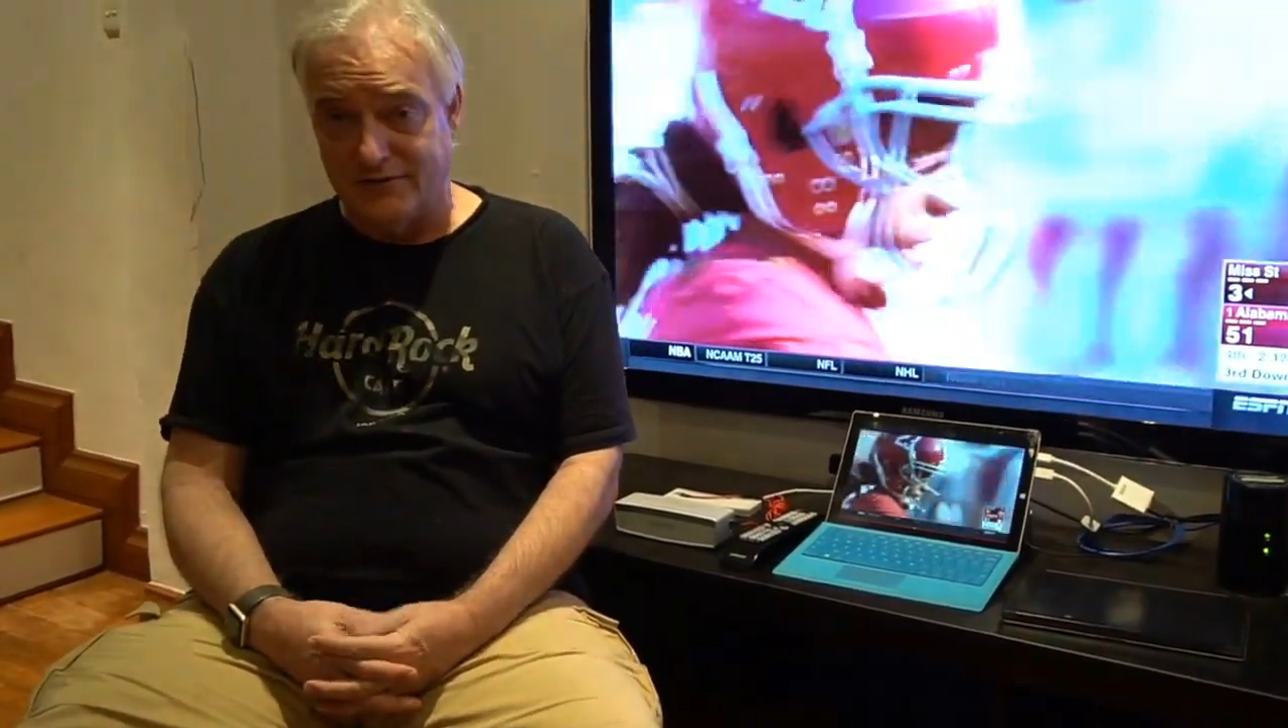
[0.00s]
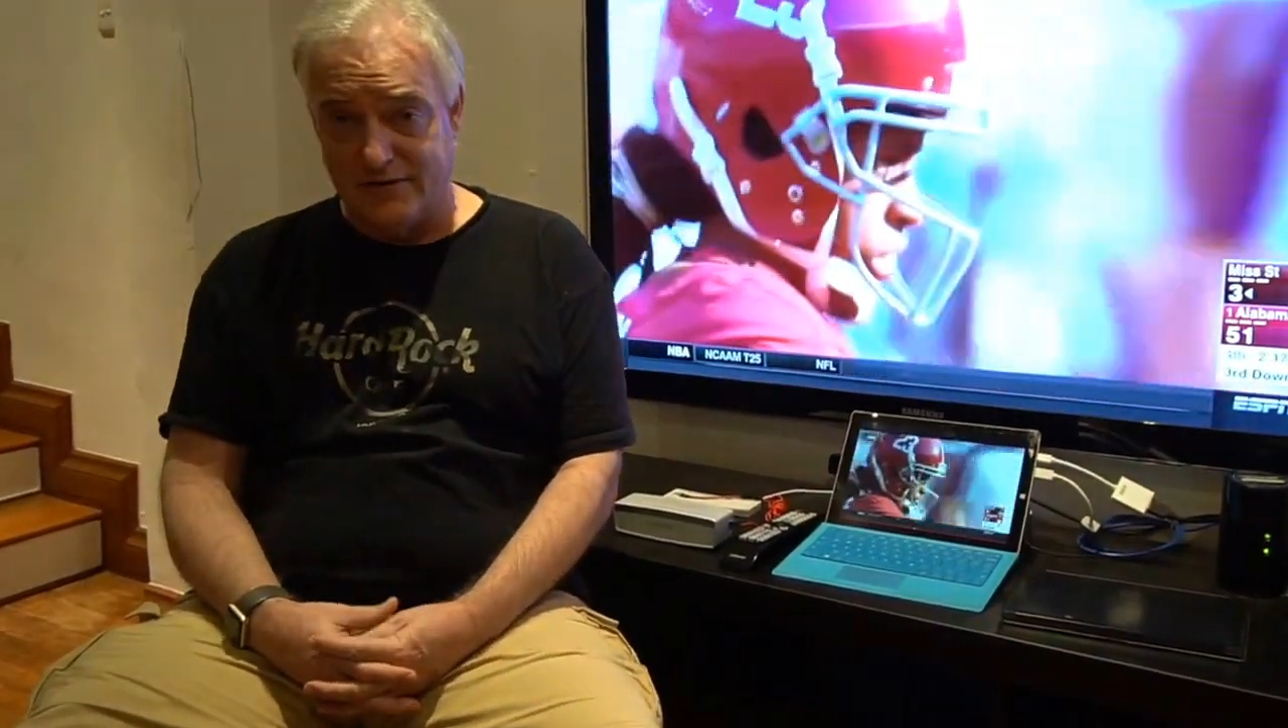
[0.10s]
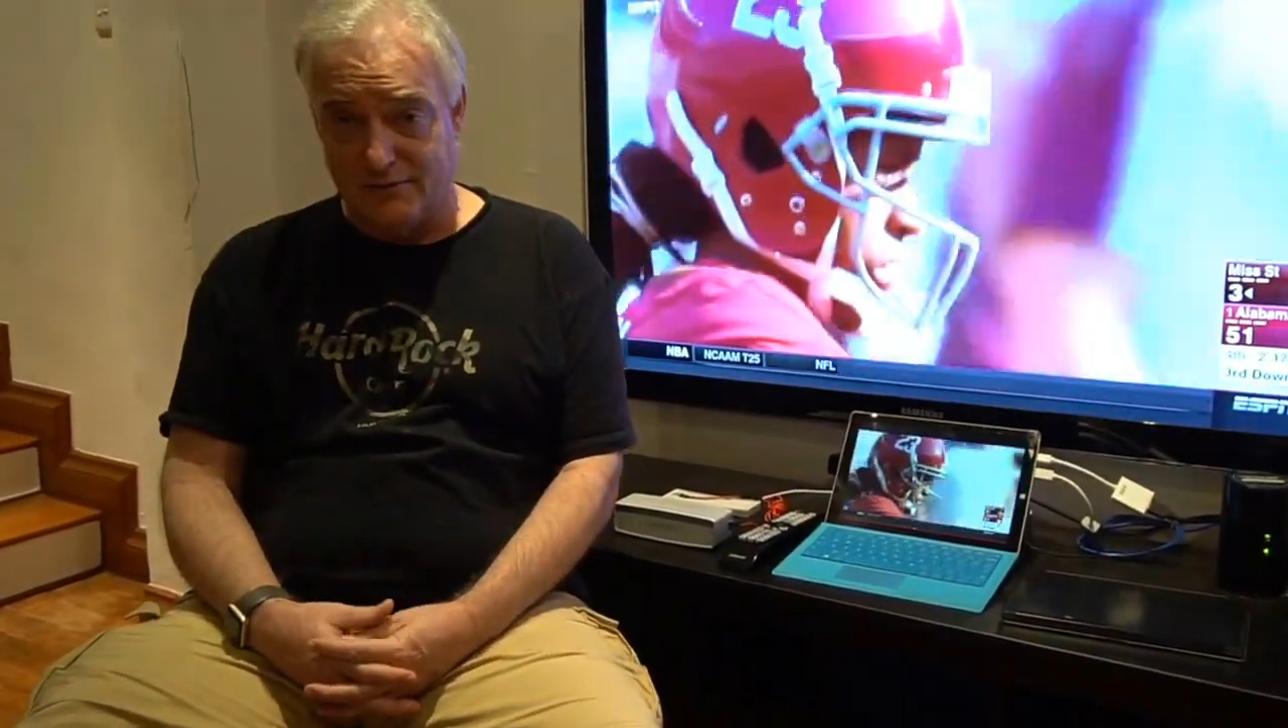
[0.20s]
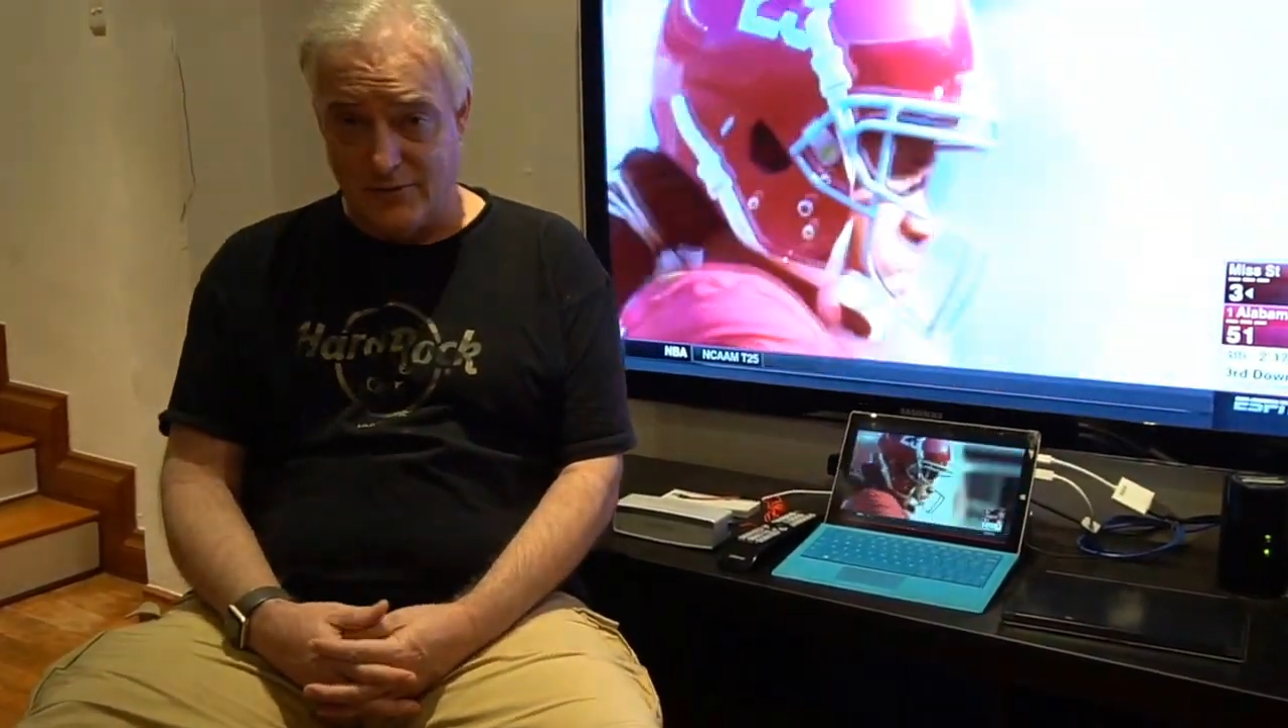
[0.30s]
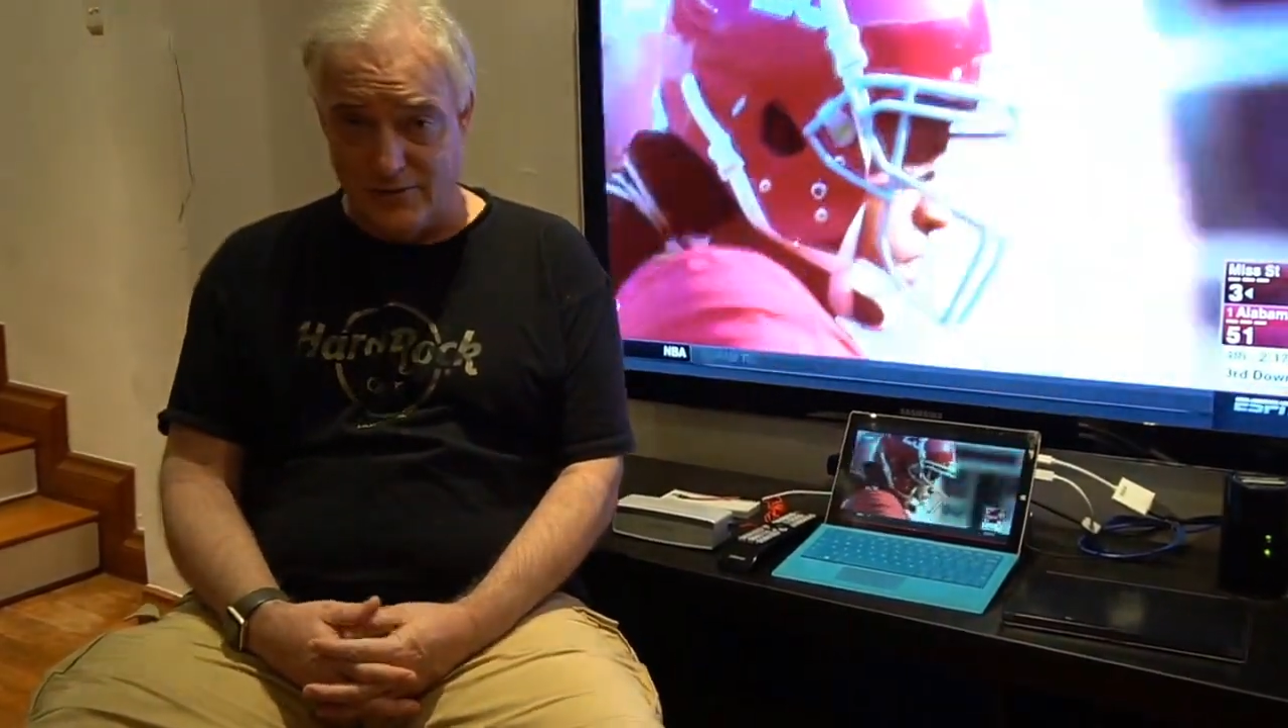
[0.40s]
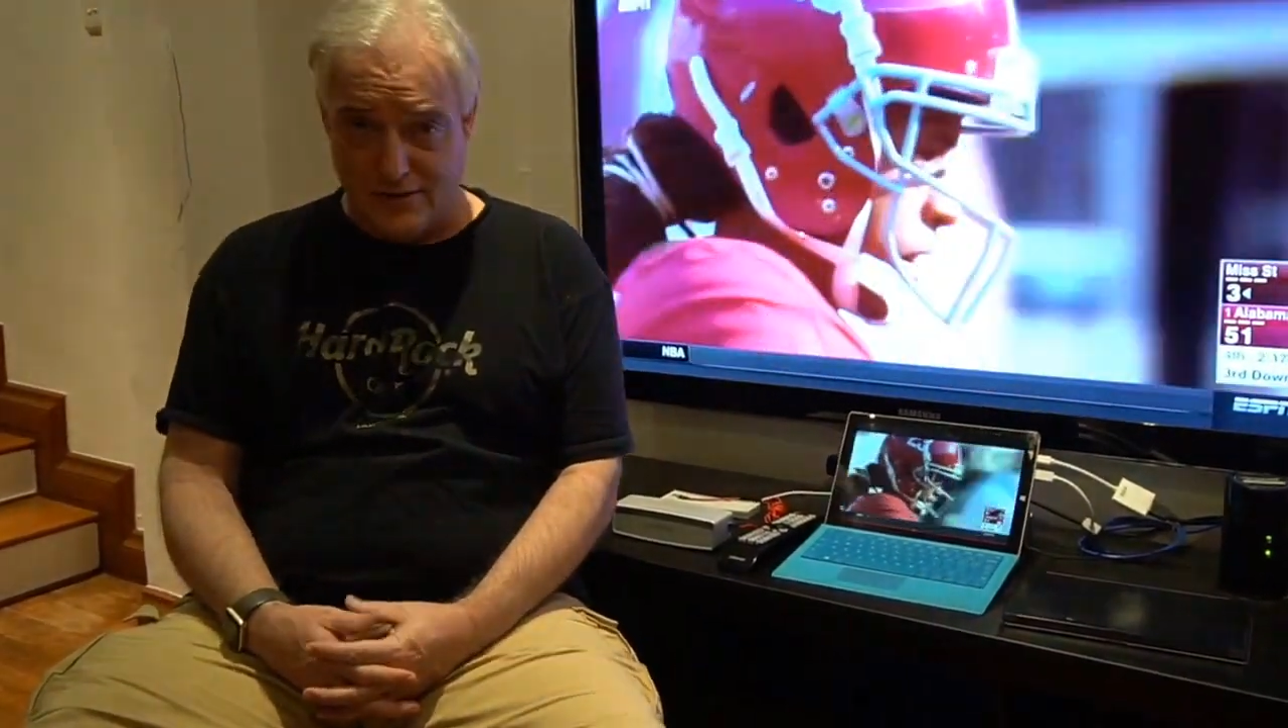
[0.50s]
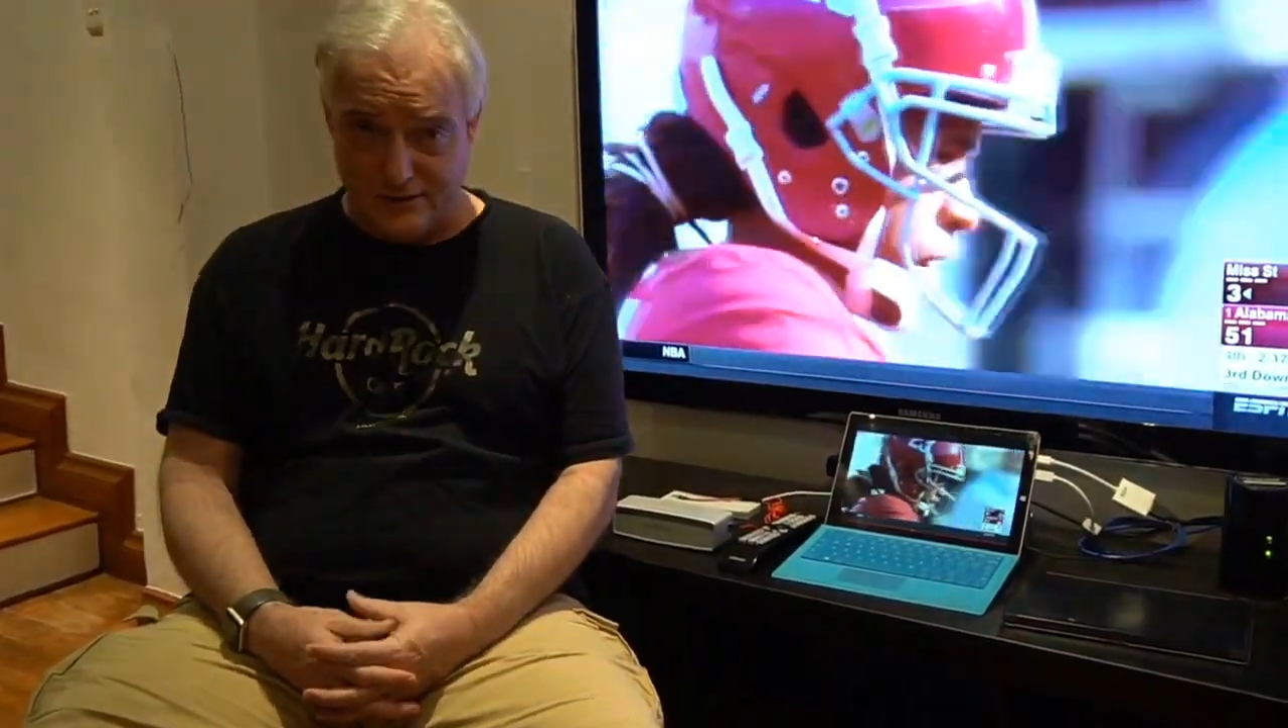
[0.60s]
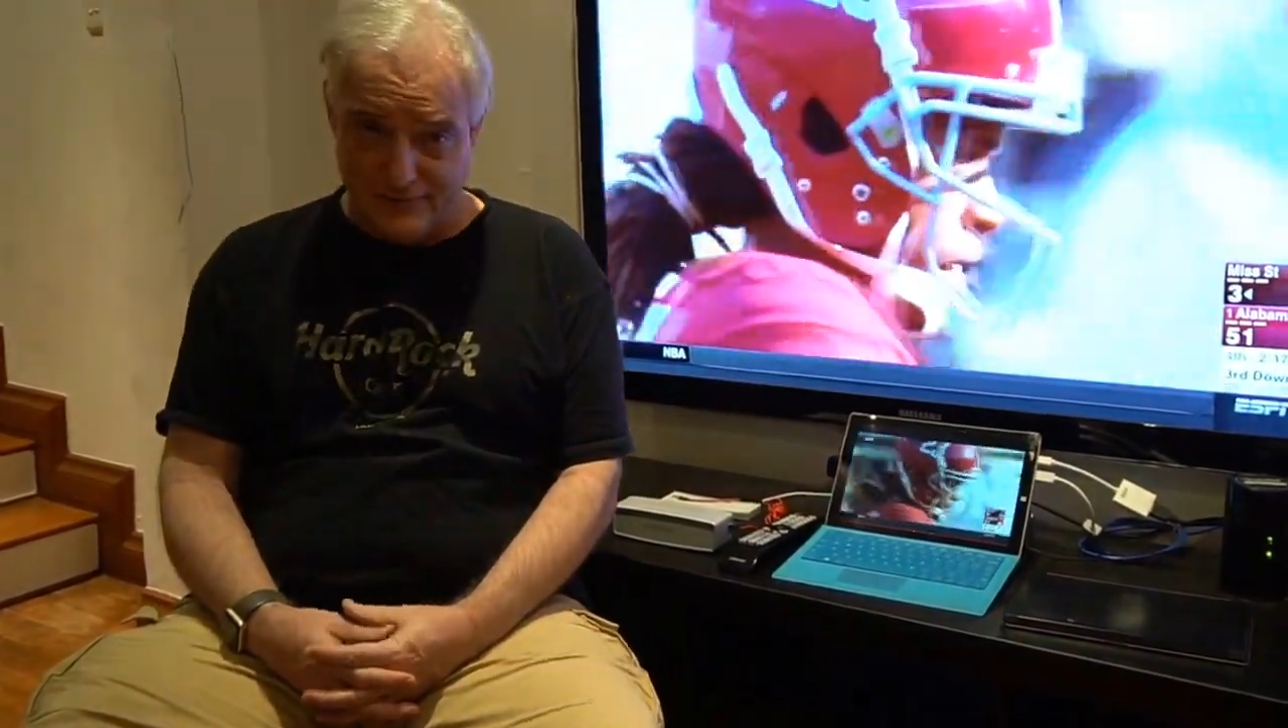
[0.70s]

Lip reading: Now, the Bulldogs